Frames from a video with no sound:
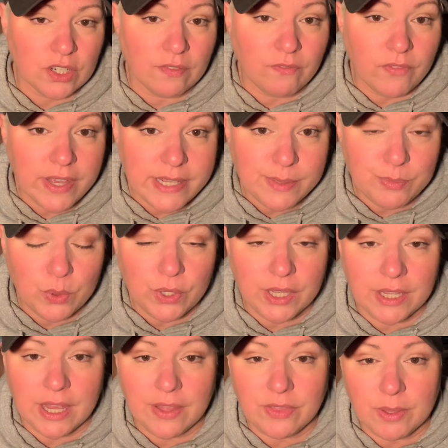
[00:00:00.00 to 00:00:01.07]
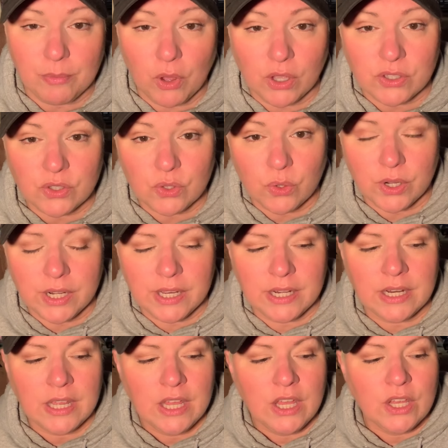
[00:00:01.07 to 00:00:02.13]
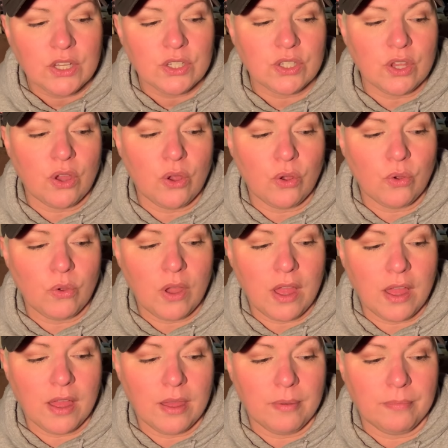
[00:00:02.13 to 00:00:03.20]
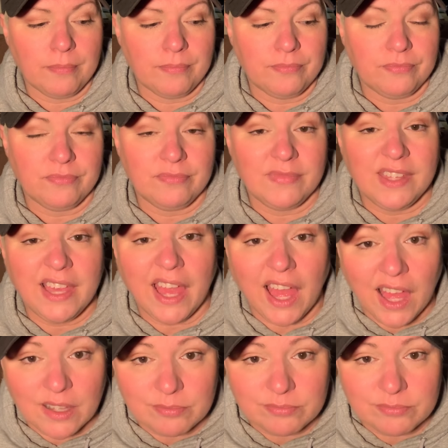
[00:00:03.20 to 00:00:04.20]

and Facebook and got them all sorted. So yeah,